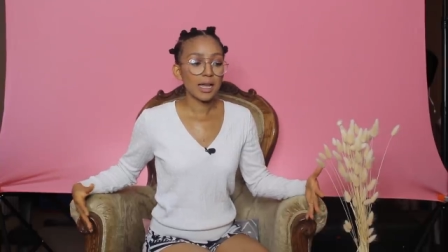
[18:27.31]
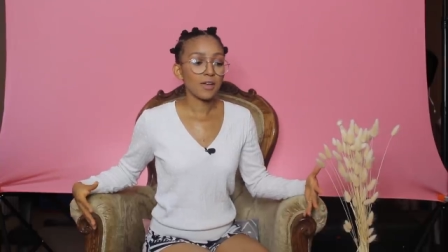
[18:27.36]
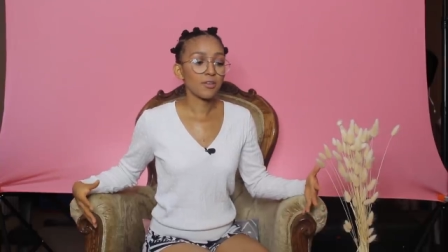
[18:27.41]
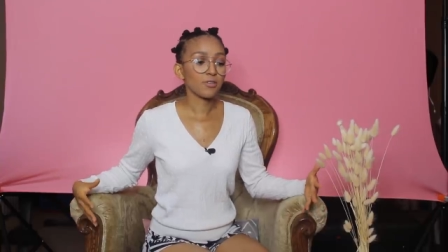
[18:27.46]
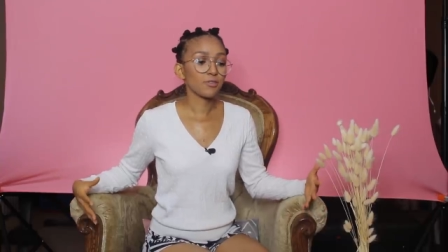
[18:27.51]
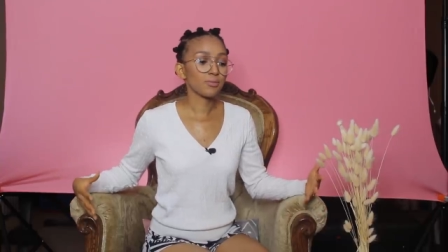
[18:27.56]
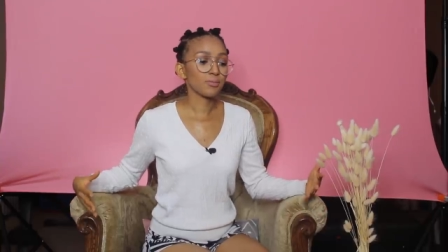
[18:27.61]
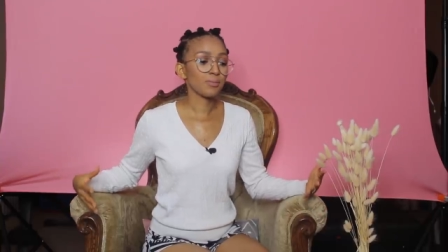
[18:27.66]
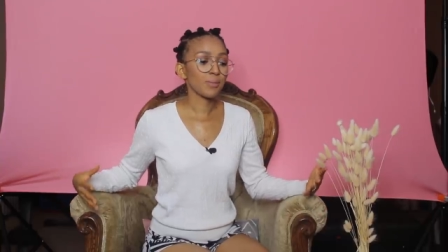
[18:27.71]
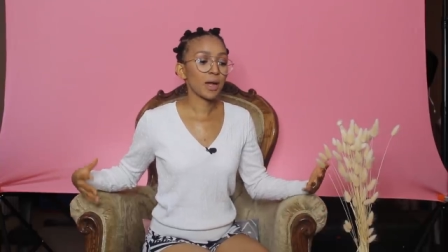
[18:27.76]

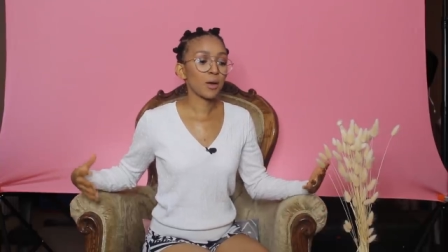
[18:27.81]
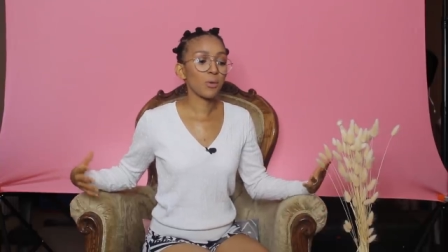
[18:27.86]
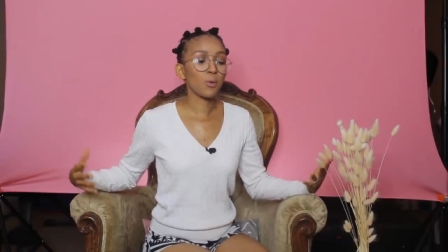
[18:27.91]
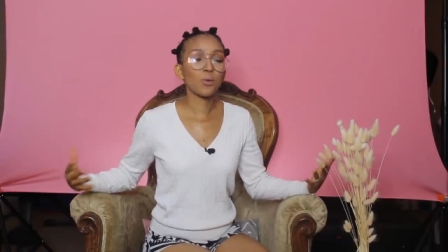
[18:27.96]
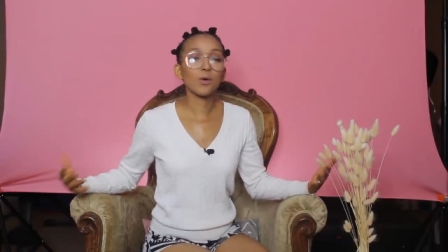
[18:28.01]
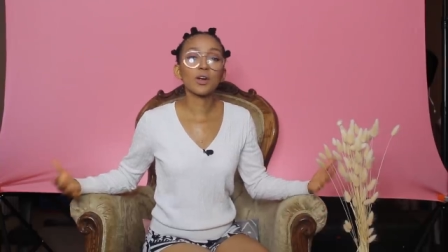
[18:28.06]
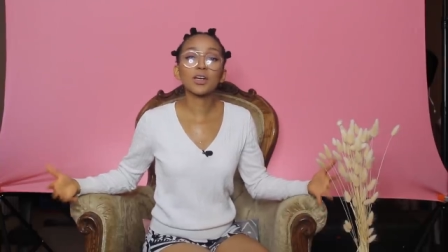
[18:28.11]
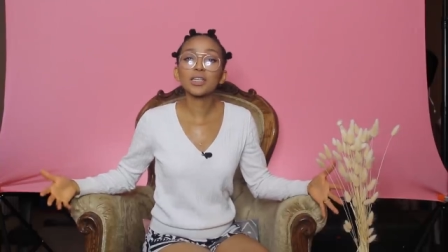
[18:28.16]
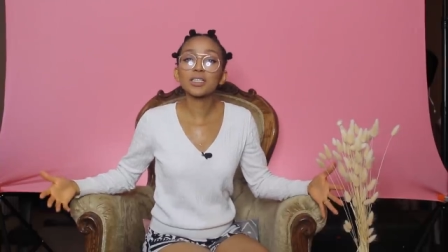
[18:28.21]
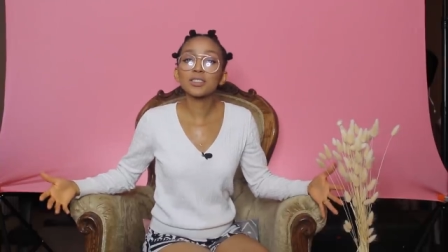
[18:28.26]
if my
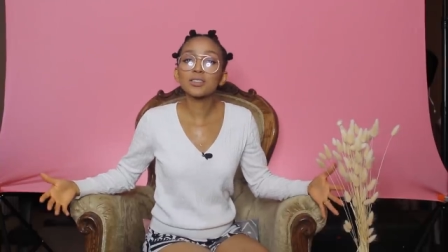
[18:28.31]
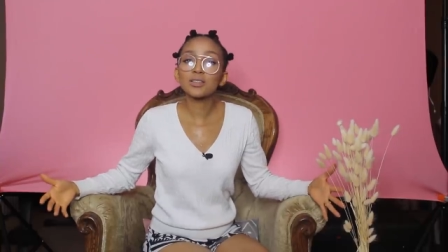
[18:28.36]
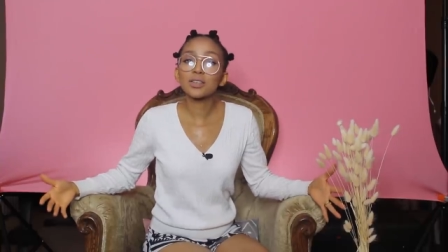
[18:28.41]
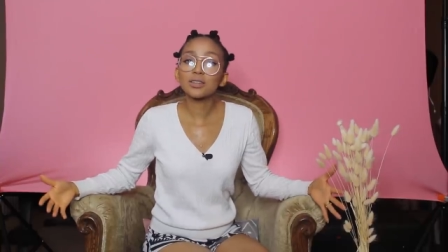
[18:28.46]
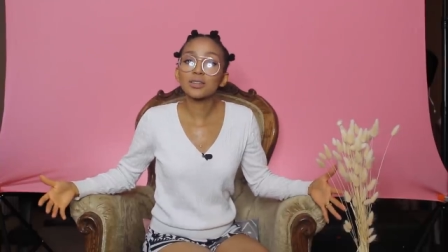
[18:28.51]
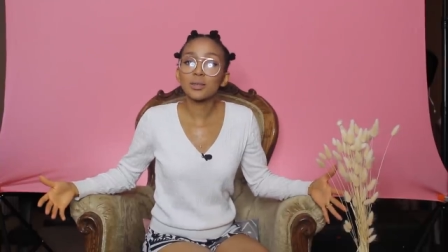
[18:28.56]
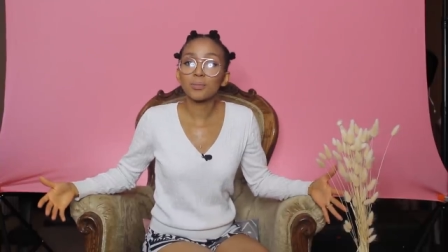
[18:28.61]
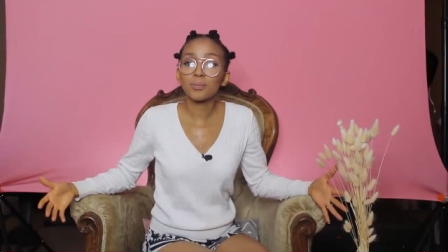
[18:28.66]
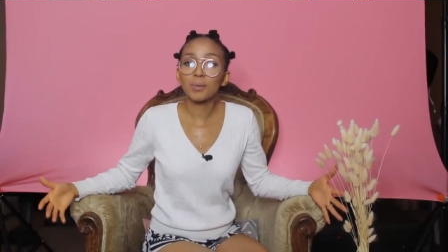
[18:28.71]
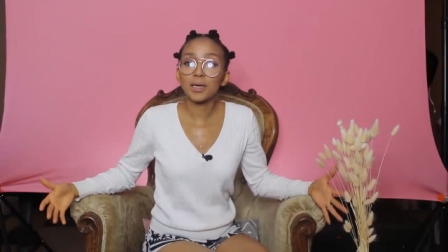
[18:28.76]
work is
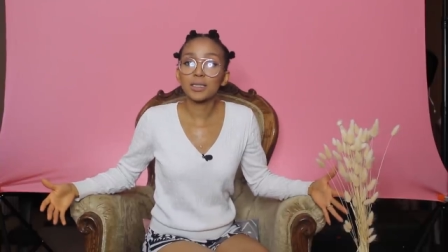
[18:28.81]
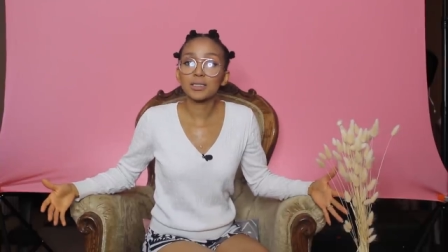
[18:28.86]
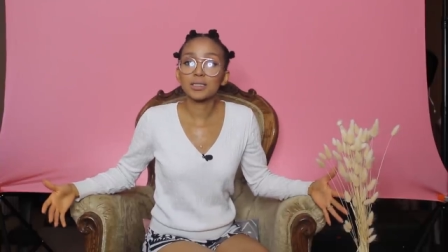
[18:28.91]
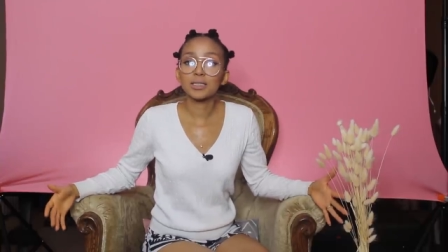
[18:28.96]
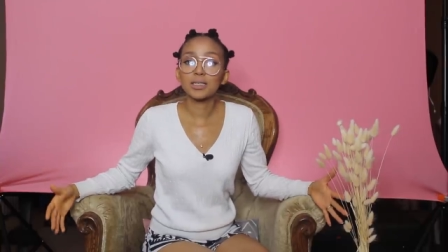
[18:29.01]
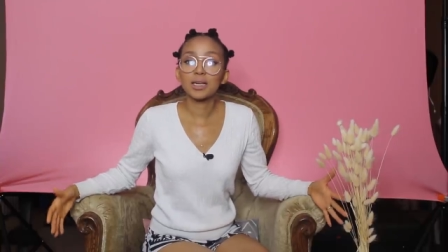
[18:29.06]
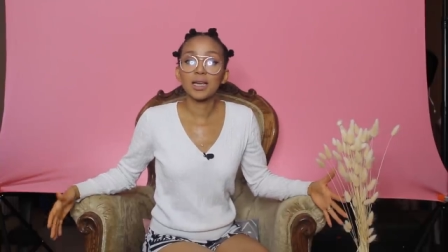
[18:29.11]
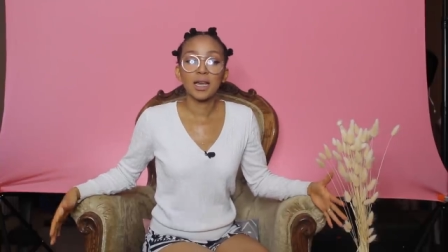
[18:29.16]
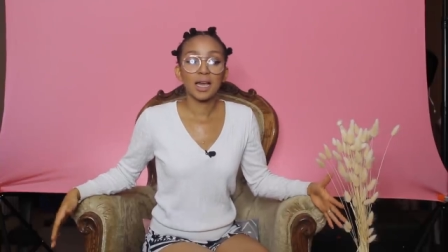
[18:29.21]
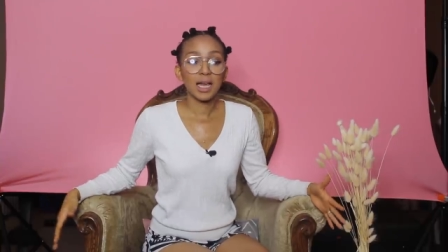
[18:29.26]
not the
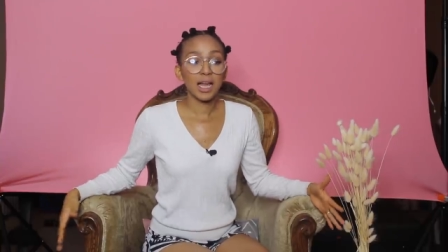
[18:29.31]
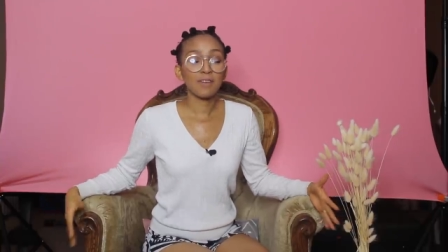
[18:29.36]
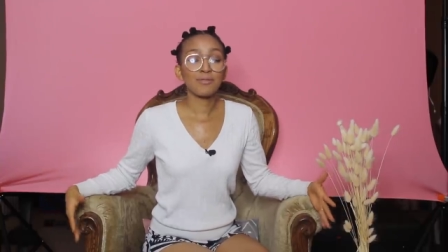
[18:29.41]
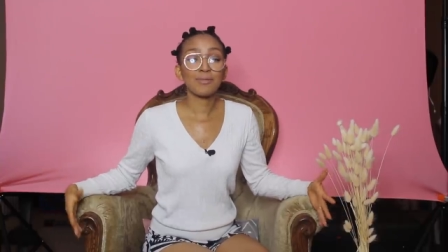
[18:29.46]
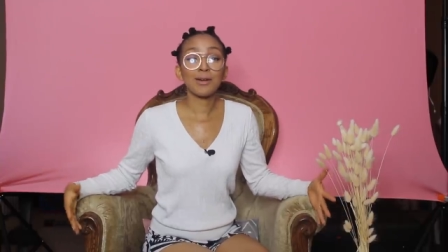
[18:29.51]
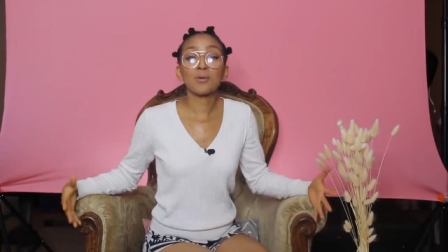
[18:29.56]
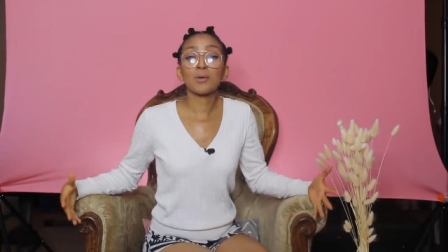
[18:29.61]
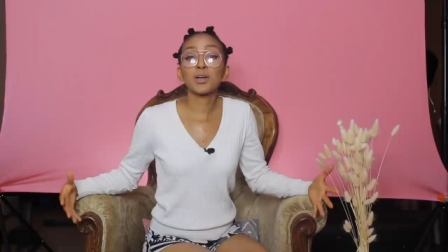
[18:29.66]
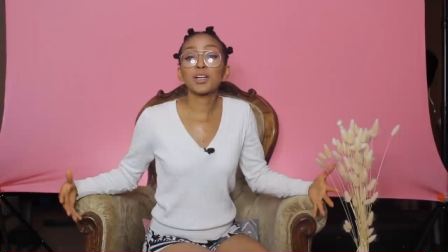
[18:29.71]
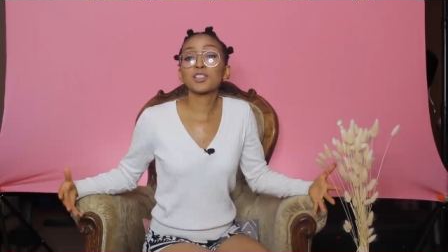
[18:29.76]
best,
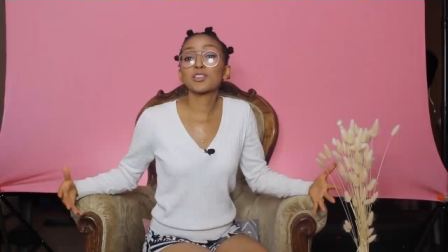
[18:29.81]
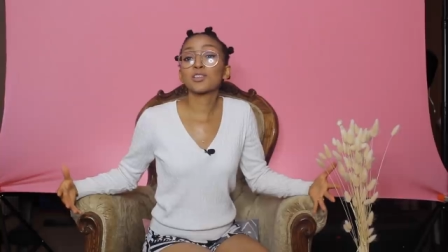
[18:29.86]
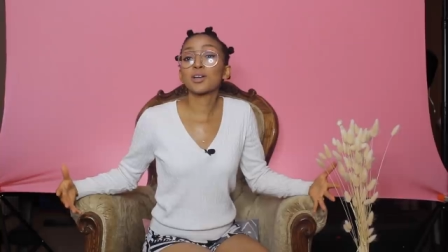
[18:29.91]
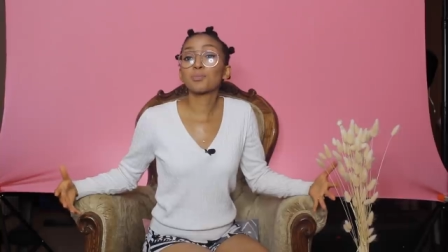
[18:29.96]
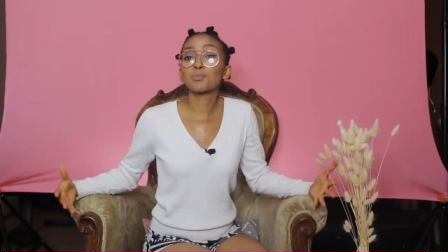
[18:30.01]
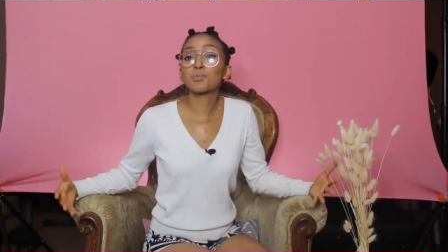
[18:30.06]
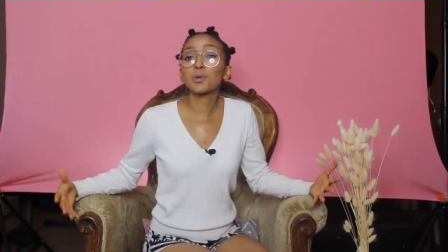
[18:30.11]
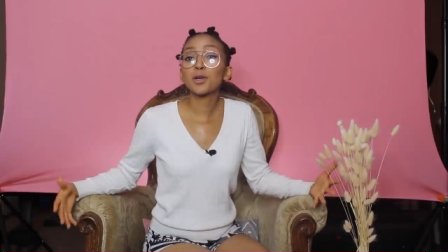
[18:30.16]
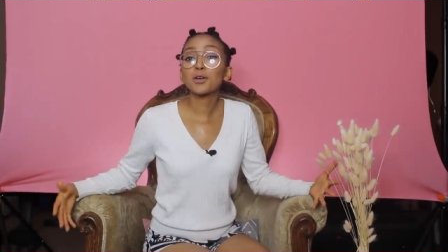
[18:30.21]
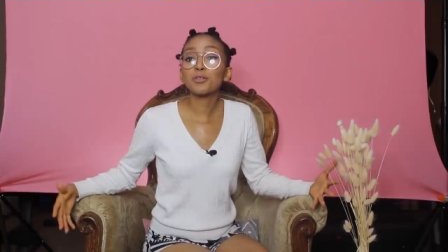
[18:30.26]
if my work is
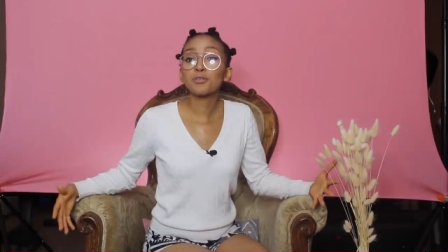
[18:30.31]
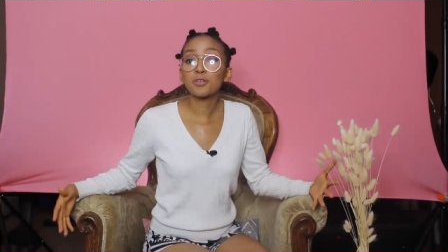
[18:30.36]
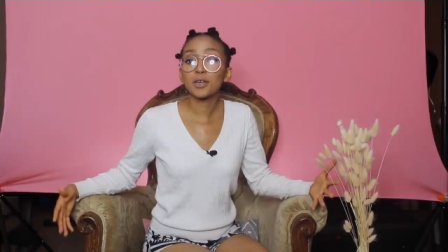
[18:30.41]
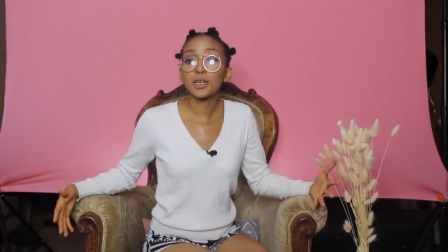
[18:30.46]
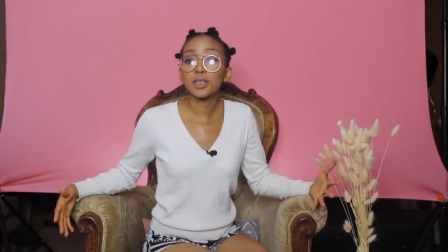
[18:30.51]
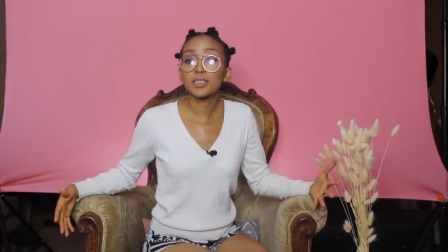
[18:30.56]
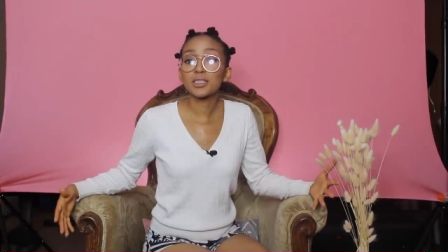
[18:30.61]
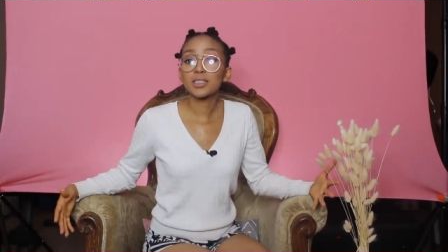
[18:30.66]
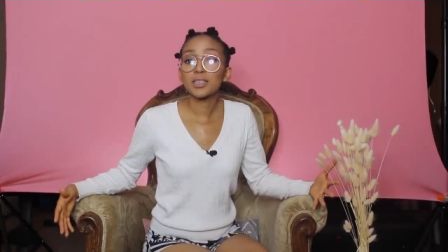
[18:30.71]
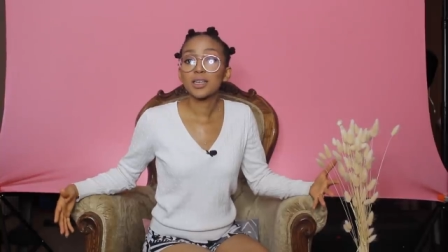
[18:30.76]
not
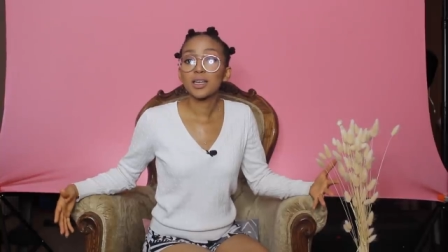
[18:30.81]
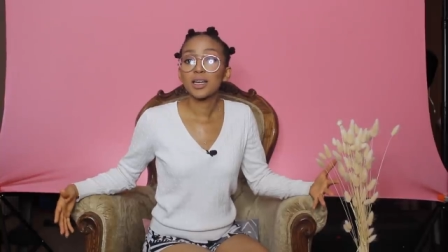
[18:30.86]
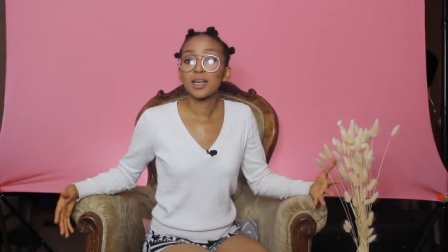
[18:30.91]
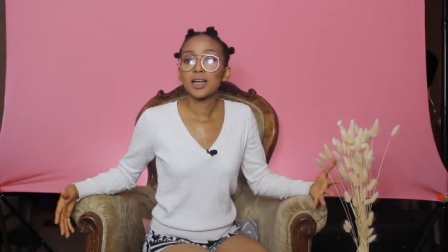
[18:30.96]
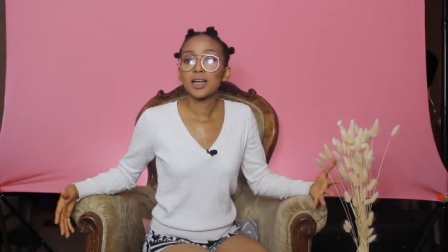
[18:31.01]
perfect,